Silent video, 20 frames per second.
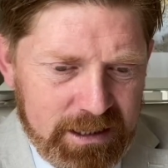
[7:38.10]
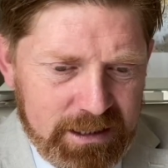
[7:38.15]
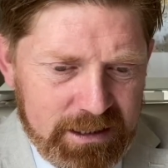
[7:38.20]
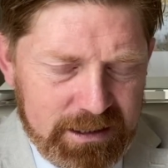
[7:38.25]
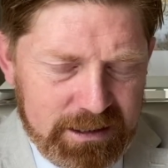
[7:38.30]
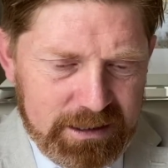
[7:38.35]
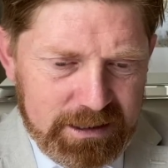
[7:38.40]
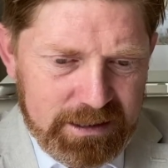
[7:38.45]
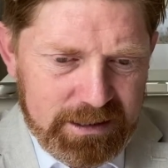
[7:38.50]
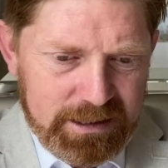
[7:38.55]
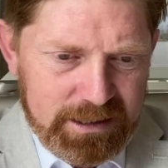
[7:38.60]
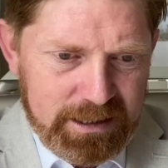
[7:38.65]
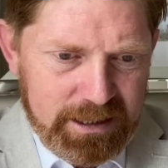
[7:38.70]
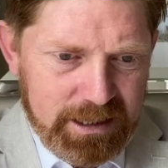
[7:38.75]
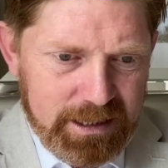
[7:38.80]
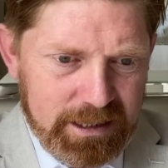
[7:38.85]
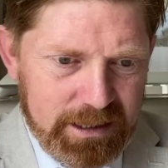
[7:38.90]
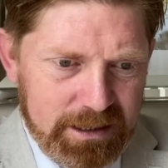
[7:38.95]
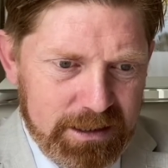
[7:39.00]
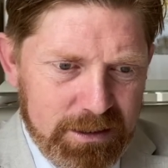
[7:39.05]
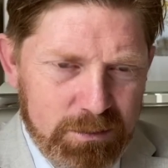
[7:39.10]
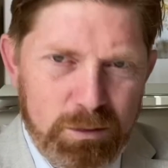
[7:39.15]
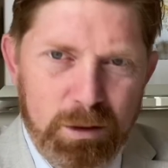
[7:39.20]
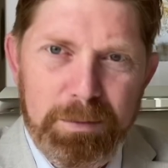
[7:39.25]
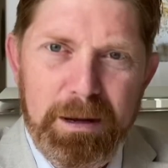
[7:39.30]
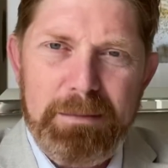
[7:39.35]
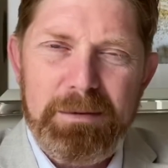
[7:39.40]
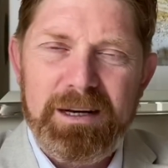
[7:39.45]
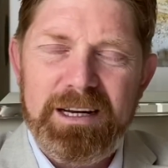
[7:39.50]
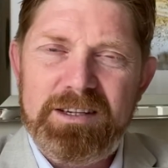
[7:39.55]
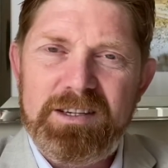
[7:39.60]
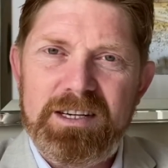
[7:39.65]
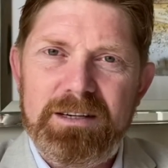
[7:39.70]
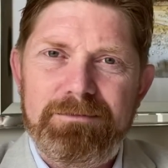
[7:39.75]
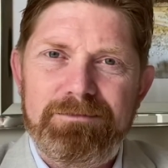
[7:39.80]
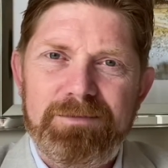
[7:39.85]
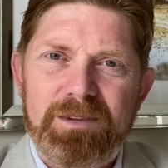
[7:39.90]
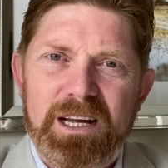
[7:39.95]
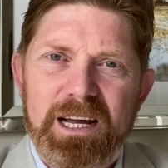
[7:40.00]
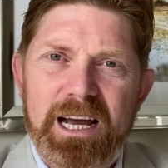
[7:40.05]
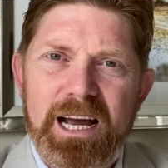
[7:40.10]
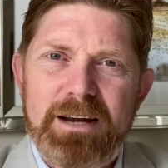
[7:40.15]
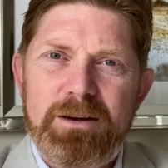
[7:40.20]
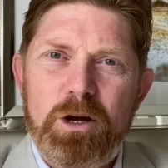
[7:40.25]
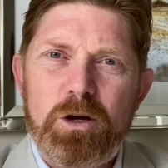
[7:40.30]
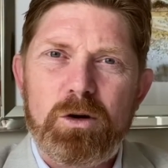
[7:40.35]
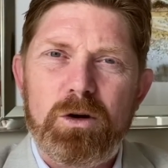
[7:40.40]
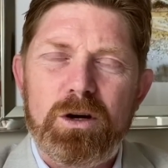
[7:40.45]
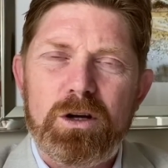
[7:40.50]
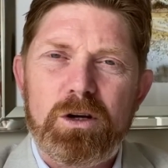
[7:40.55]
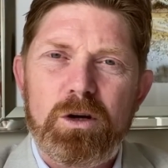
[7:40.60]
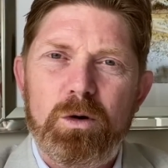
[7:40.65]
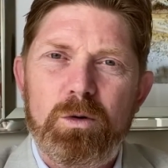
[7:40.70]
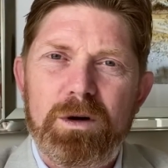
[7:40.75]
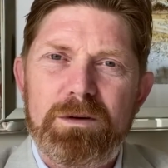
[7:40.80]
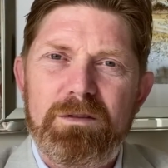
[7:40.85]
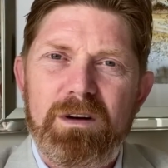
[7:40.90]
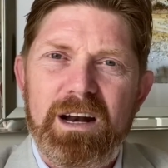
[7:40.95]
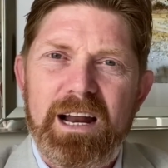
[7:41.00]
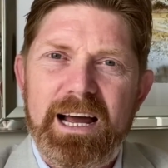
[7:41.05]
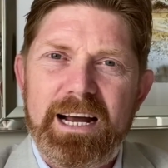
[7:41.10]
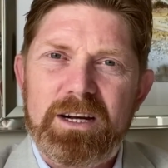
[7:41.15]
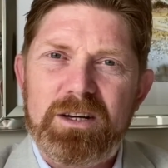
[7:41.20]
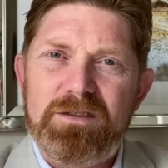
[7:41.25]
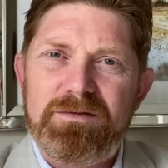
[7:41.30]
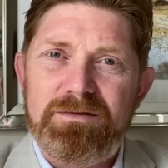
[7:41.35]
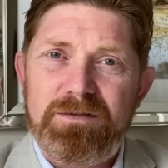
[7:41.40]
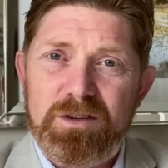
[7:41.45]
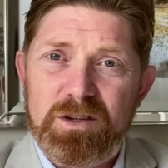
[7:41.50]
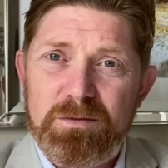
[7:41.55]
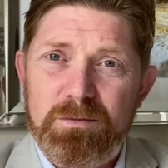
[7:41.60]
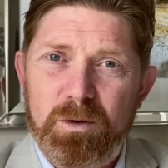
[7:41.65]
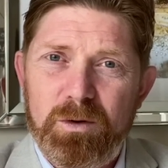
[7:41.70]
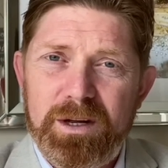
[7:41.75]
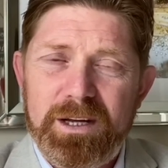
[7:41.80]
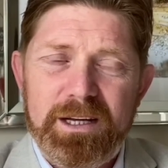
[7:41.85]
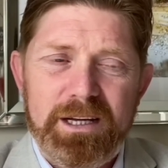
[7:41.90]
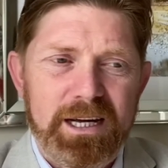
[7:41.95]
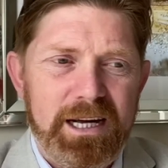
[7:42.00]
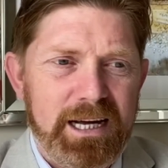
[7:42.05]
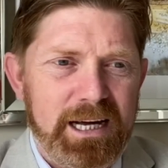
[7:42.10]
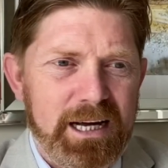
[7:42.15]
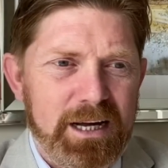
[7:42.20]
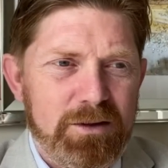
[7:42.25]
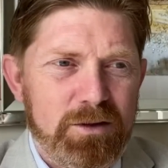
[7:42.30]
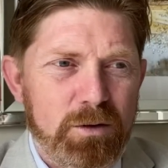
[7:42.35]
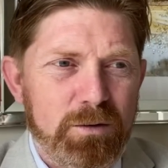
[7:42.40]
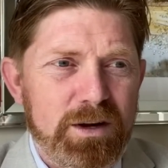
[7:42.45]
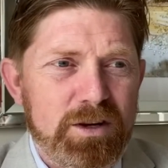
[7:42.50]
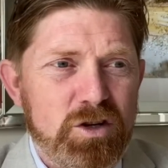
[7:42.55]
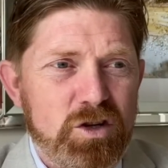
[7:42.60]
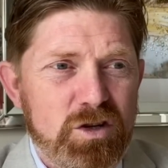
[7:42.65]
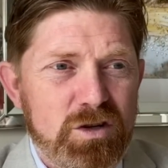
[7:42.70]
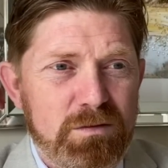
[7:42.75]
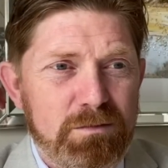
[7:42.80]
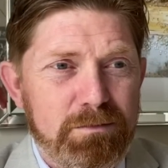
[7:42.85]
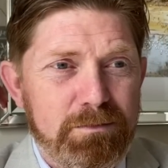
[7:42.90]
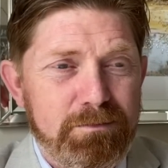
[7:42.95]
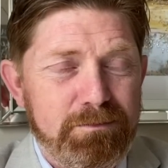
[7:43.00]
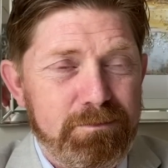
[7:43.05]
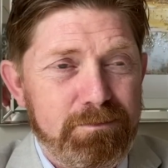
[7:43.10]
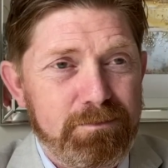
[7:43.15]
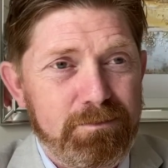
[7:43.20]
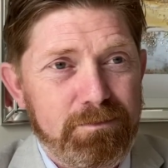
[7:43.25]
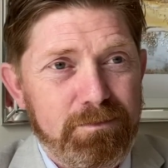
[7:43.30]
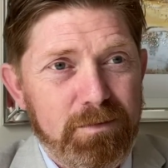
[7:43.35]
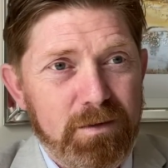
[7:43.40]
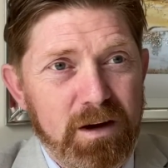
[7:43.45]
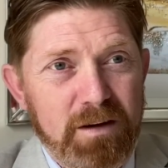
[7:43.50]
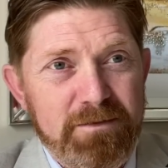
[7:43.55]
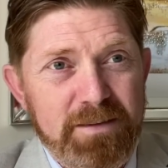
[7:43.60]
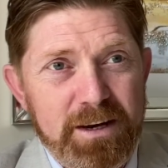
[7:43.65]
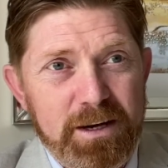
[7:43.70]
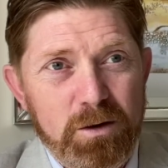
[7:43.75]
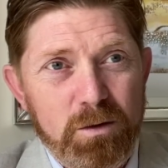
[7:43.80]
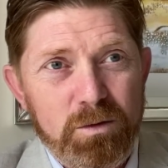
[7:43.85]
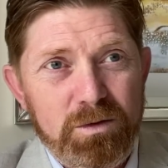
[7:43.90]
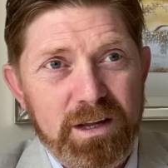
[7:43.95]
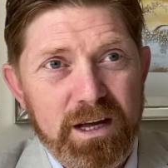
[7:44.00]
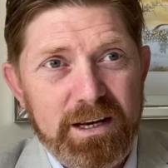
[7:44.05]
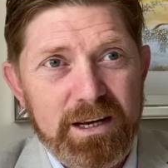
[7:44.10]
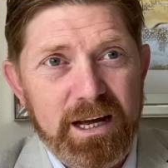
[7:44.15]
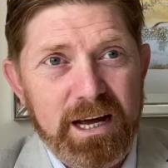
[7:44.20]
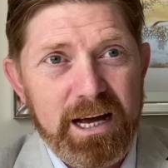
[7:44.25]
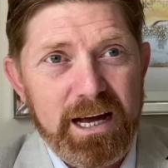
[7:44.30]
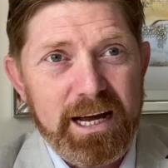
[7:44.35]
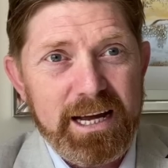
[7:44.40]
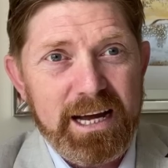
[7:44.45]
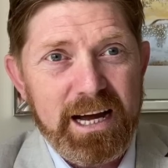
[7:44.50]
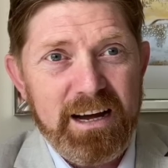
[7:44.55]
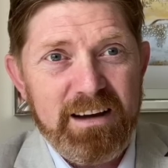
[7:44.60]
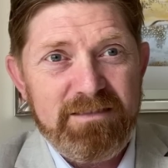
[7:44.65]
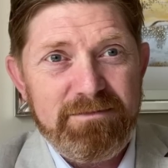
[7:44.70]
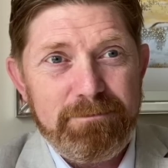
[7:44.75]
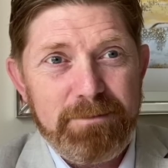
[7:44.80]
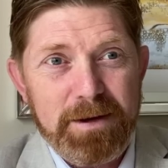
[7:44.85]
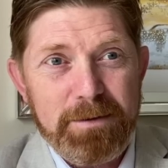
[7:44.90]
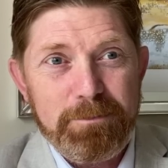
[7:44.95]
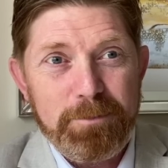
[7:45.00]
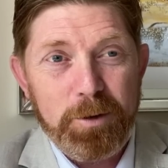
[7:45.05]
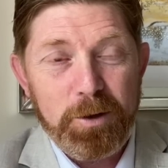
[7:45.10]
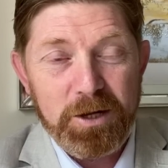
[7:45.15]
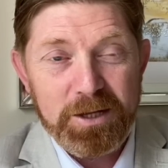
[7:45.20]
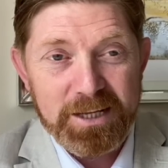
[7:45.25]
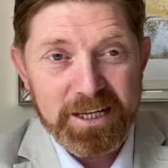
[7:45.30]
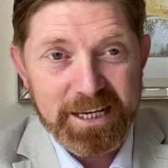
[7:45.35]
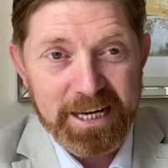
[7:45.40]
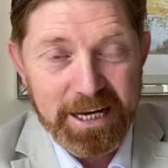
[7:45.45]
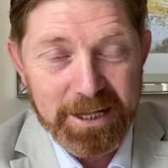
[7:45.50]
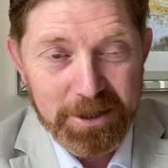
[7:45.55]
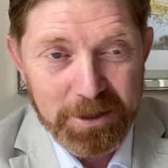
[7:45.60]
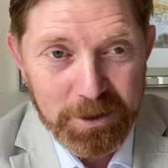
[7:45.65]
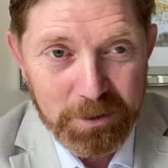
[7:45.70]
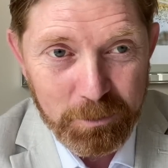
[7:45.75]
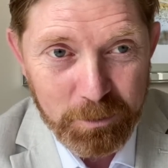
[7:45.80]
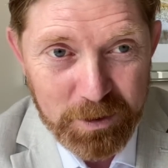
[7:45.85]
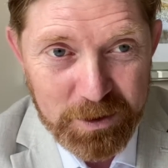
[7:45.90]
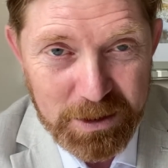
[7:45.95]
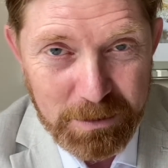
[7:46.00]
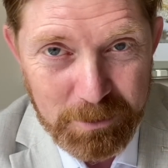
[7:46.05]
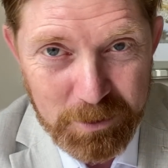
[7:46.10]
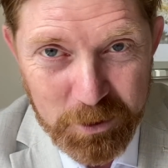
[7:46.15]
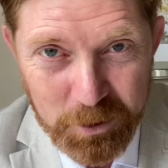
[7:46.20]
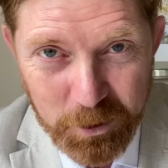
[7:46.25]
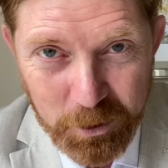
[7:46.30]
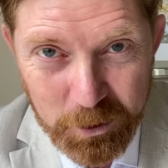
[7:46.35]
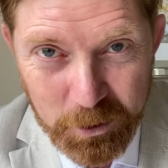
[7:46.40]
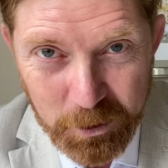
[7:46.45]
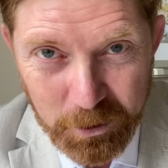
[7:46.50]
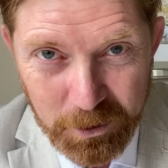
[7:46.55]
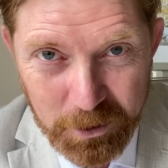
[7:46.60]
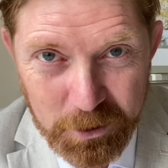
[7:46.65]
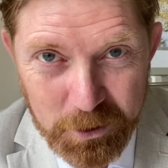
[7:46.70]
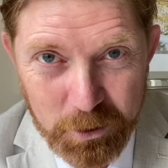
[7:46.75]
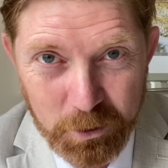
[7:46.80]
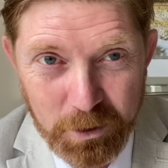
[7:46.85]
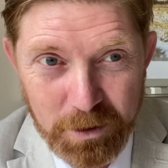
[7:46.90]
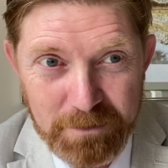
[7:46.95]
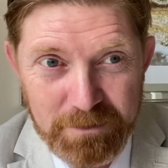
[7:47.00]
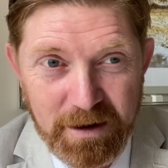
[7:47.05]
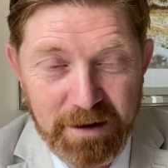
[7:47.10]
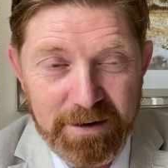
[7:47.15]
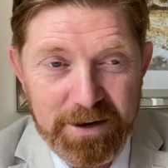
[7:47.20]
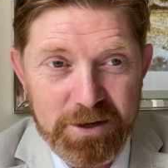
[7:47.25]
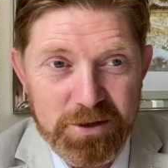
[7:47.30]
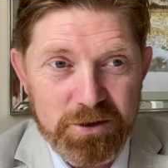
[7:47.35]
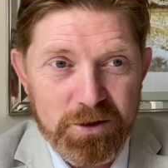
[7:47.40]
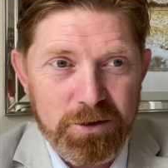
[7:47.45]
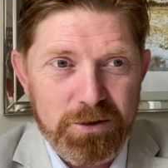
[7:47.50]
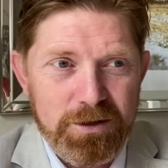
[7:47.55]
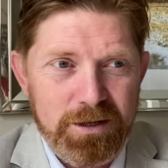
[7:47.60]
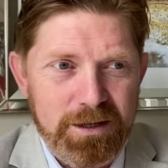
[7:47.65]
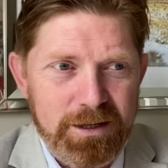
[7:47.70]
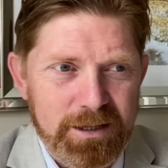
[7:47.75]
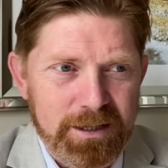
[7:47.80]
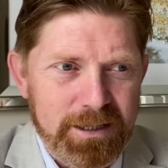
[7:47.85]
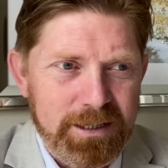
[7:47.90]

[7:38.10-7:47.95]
Well, people, listen. I'm now going to go and relax this morning. There is a video that I have been putting together, which I'm sure you'll enjoy very soon.